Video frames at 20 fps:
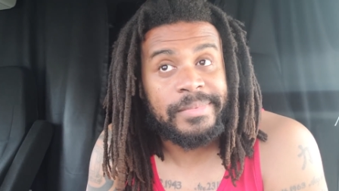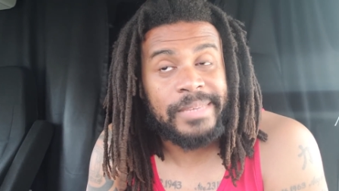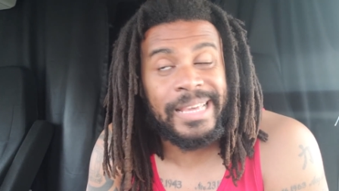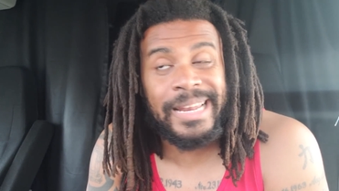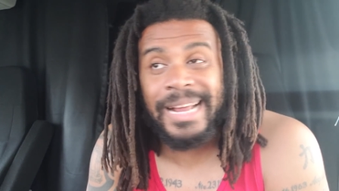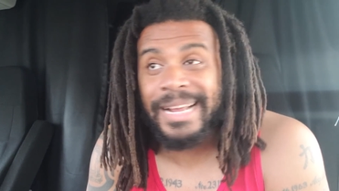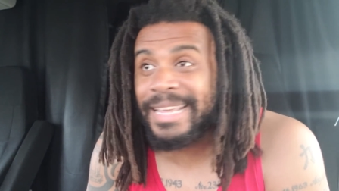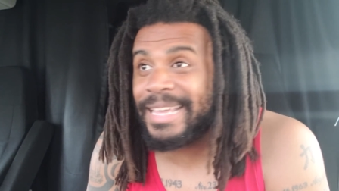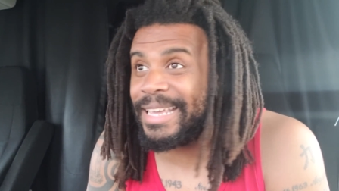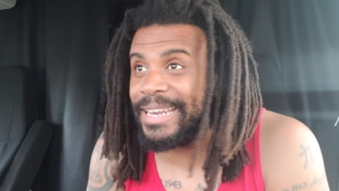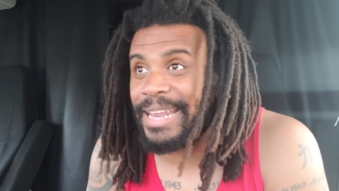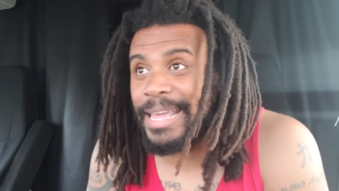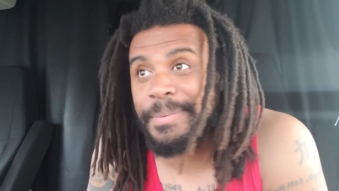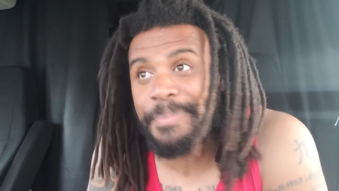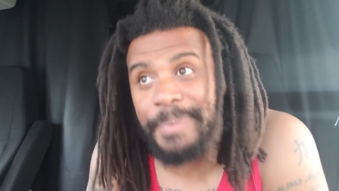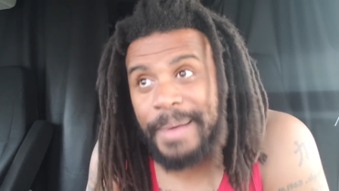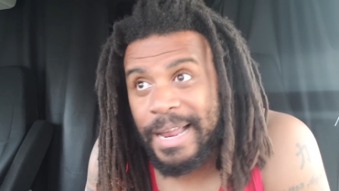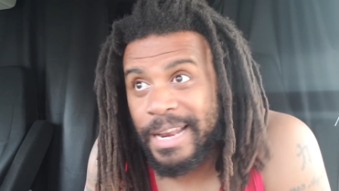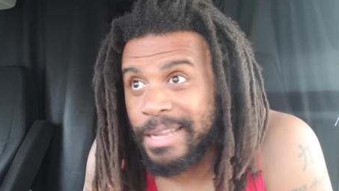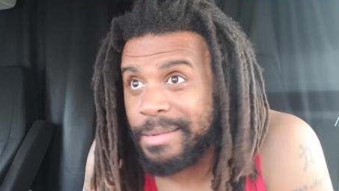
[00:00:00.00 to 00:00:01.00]
And again, they
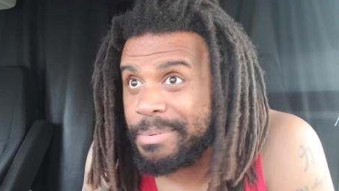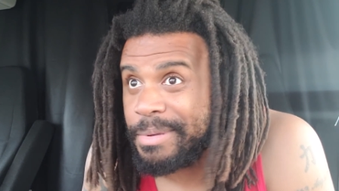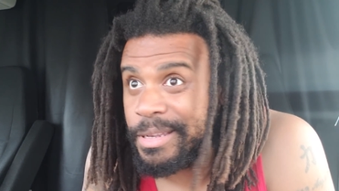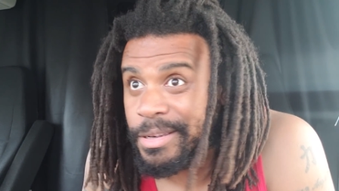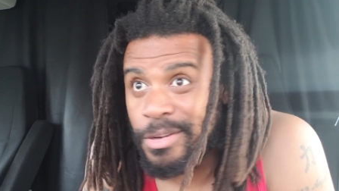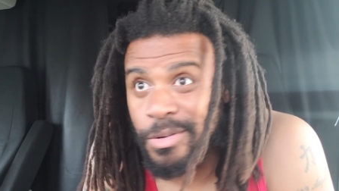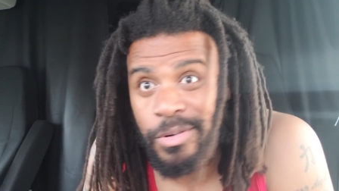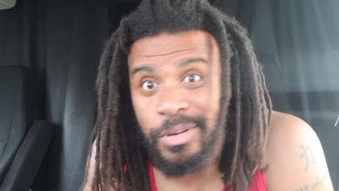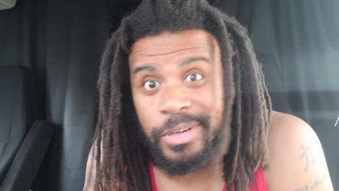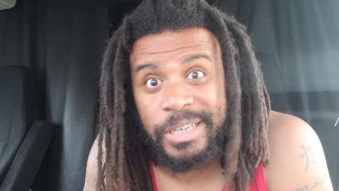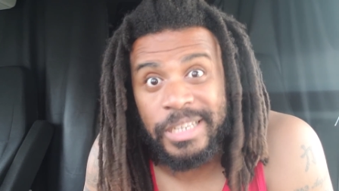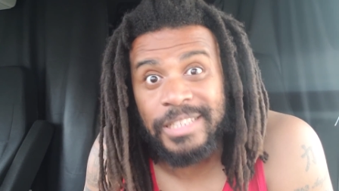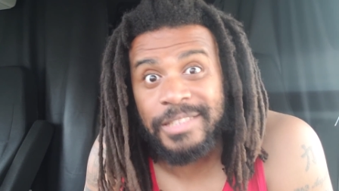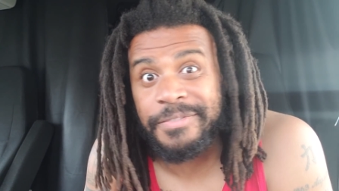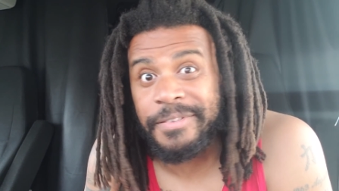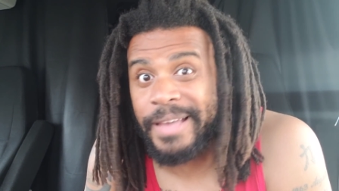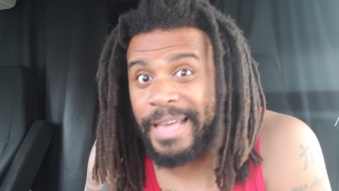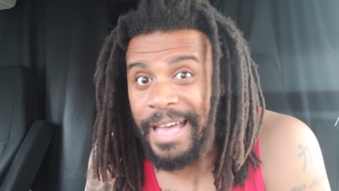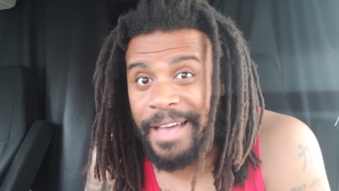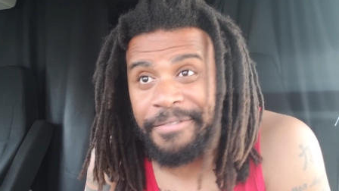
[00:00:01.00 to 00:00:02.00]
probably been doing this
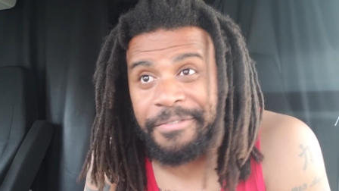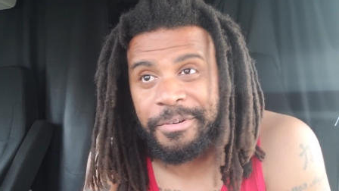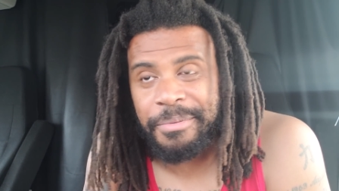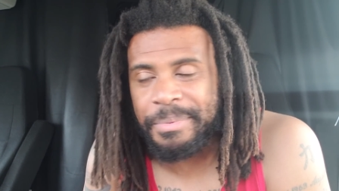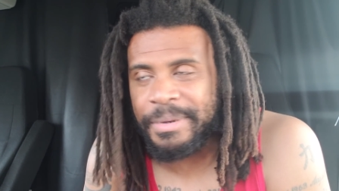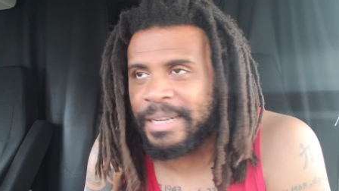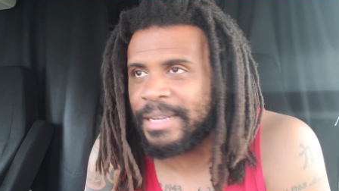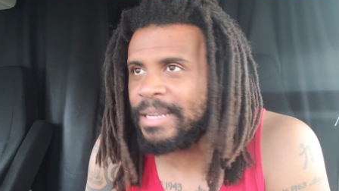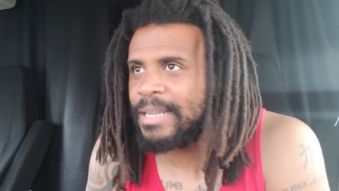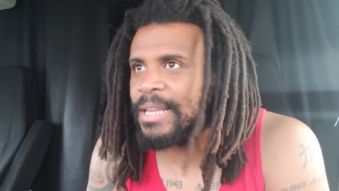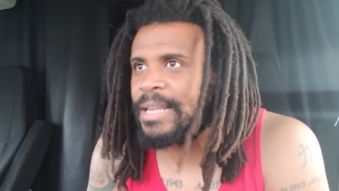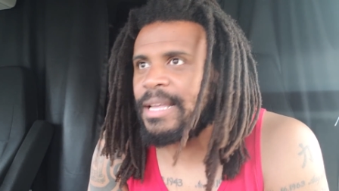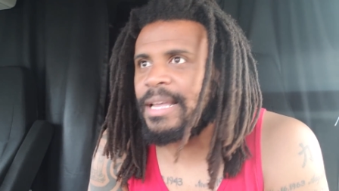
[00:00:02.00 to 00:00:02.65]
forever, but